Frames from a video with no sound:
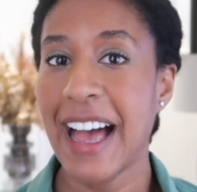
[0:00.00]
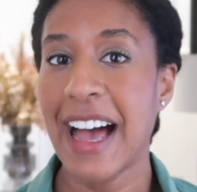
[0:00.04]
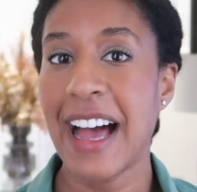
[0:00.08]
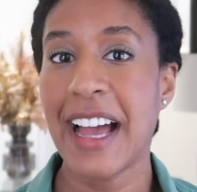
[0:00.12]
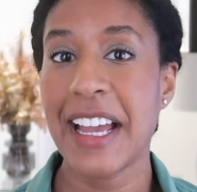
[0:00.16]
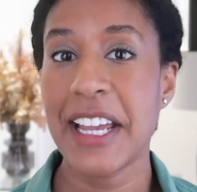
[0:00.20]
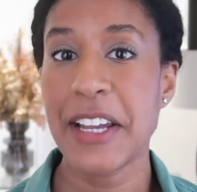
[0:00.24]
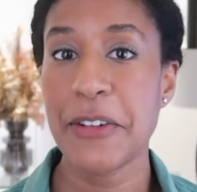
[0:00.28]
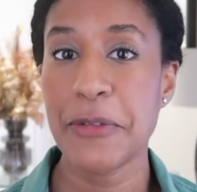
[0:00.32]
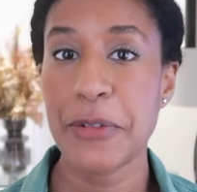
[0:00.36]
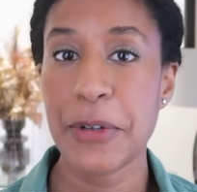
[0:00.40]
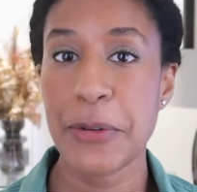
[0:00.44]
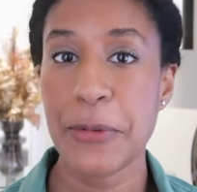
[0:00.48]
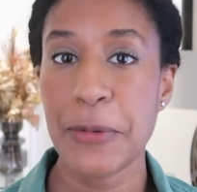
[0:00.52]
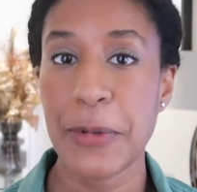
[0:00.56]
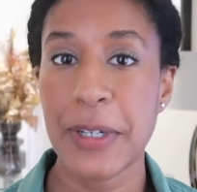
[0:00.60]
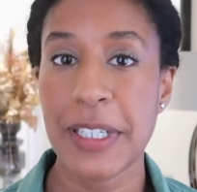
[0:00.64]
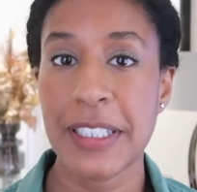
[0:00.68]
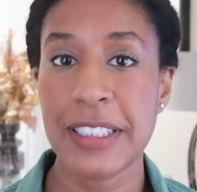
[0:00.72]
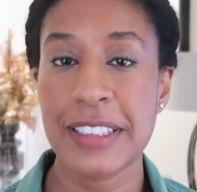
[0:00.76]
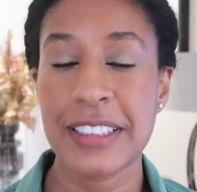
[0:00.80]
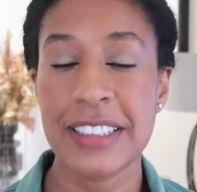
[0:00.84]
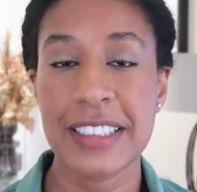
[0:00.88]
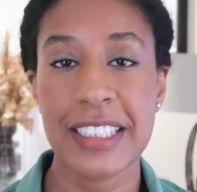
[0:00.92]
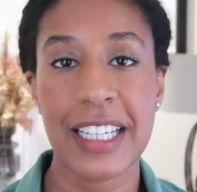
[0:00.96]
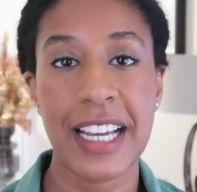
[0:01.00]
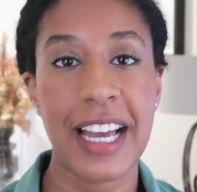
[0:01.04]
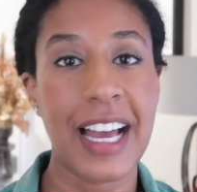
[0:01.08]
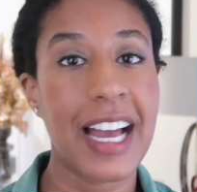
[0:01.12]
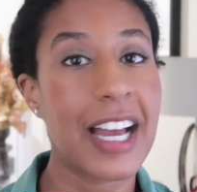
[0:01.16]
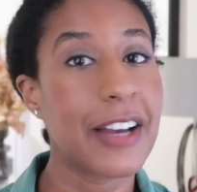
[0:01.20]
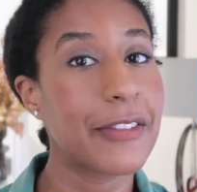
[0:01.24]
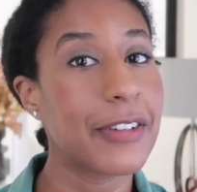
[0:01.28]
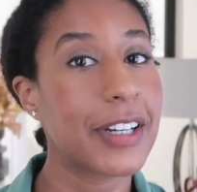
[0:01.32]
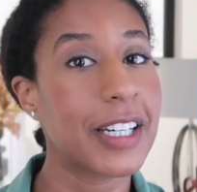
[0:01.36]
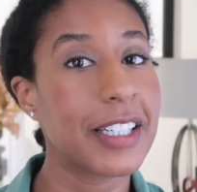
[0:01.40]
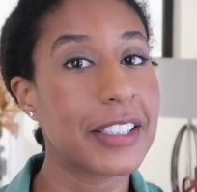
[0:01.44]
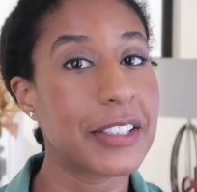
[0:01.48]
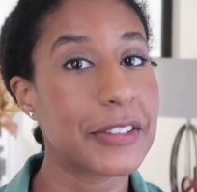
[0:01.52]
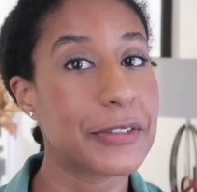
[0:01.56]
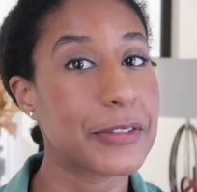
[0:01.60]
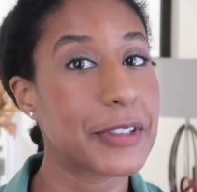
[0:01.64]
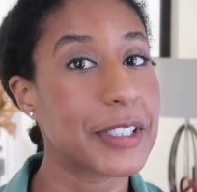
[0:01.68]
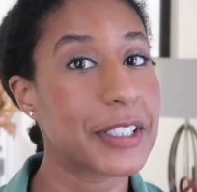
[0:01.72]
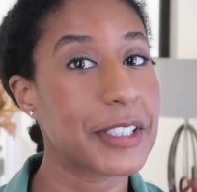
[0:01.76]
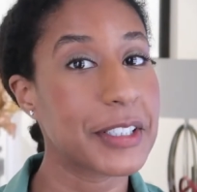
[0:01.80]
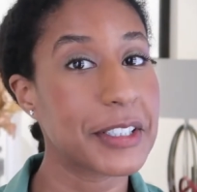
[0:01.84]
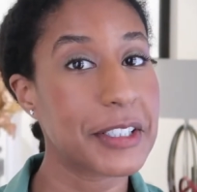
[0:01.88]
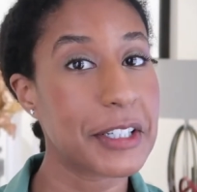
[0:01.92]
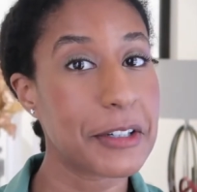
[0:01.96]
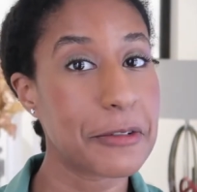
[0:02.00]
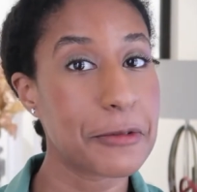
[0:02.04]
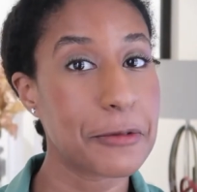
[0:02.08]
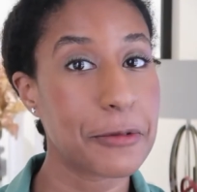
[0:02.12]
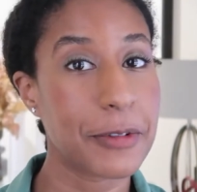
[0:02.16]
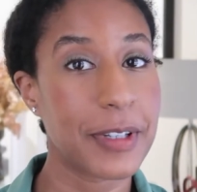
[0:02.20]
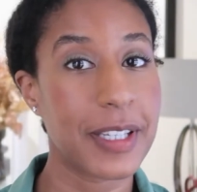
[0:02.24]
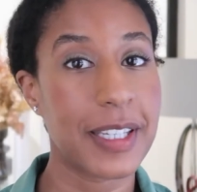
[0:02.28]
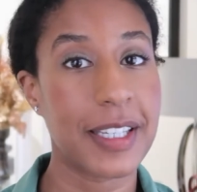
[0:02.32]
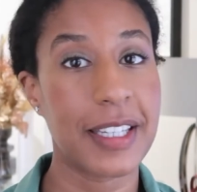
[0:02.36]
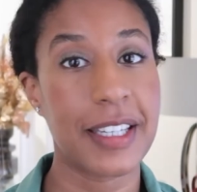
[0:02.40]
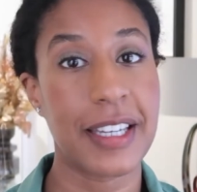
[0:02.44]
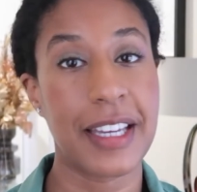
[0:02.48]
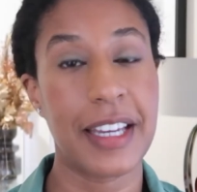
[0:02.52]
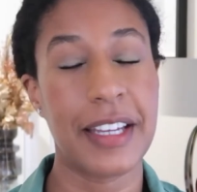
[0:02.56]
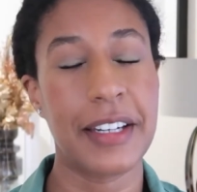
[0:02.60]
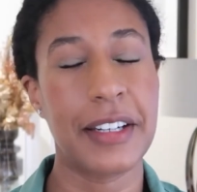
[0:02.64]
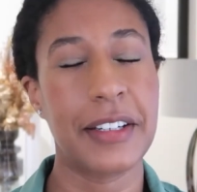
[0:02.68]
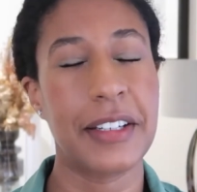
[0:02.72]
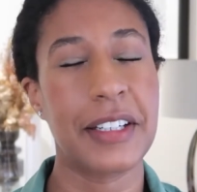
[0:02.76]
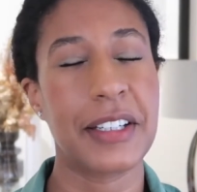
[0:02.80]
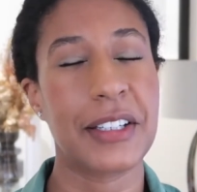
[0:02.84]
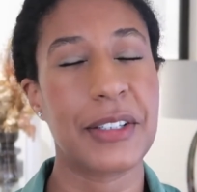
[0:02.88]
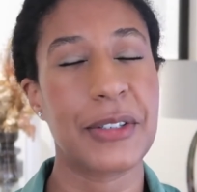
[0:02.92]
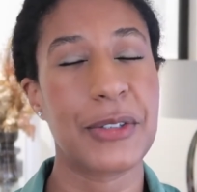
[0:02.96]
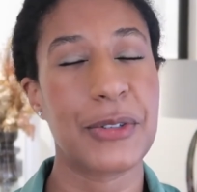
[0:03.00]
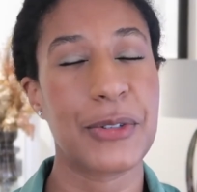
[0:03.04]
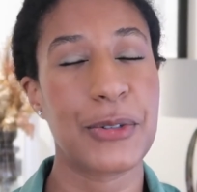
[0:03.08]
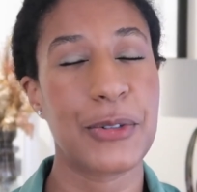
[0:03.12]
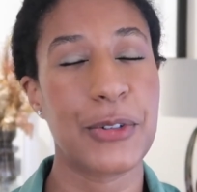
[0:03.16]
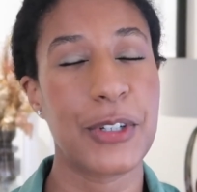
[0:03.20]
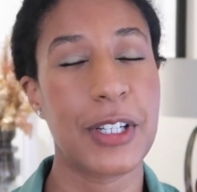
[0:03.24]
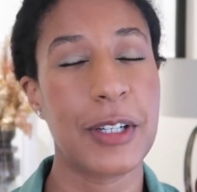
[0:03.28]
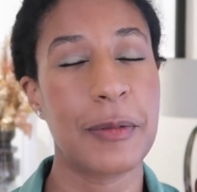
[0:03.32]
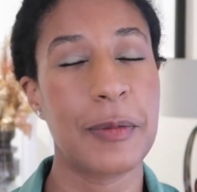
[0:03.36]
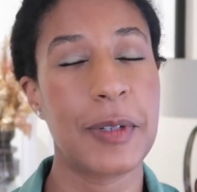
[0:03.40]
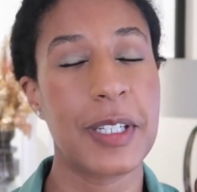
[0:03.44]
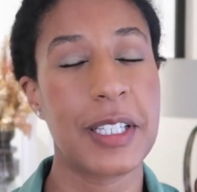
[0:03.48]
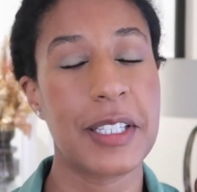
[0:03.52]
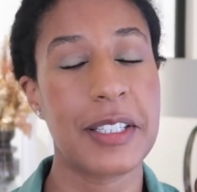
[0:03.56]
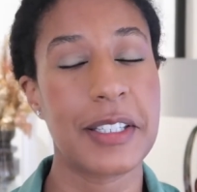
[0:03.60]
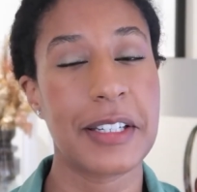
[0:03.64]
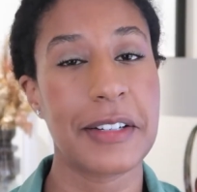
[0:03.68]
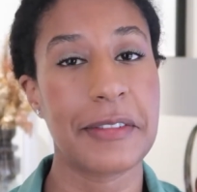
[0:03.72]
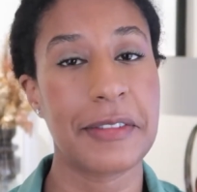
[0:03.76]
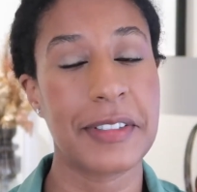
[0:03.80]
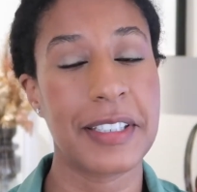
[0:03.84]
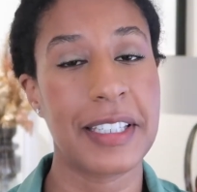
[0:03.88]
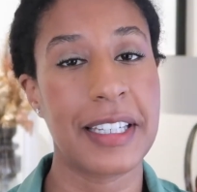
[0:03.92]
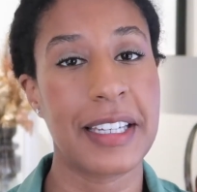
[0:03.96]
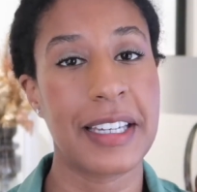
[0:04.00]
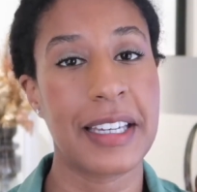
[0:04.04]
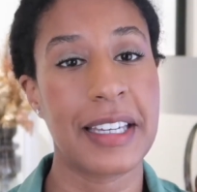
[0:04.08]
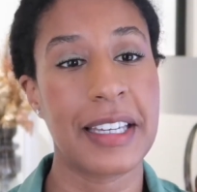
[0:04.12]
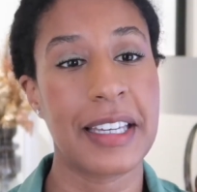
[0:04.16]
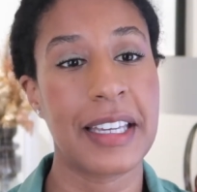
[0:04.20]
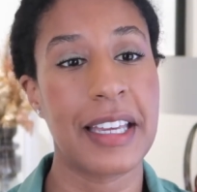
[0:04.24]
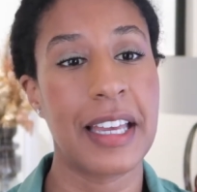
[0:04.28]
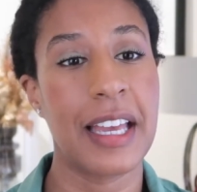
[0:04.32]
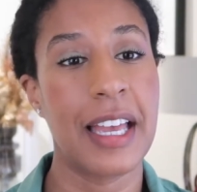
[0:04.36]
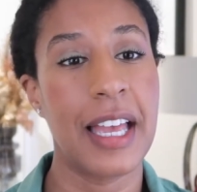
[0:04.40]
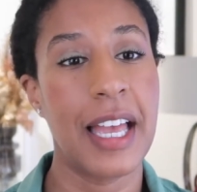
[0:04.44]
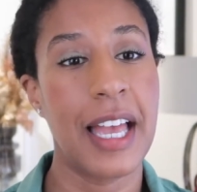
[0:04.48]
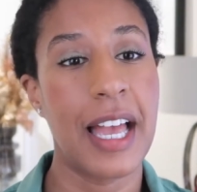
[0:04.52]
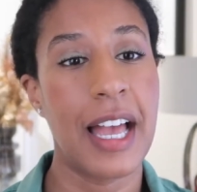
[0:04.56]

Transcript: Hi everyone, I've had a very rough week and an extremely tough day.